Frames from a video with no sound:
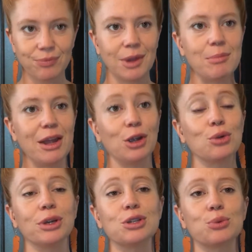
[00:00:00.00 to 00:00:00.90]
It may
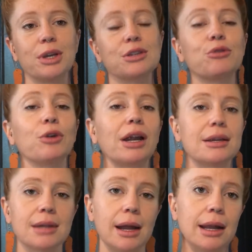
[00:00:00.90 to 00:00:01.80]
increase risk for
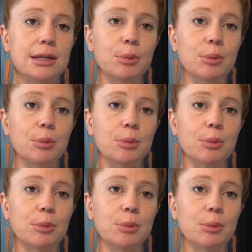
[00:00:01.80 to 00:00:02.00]
anxiety and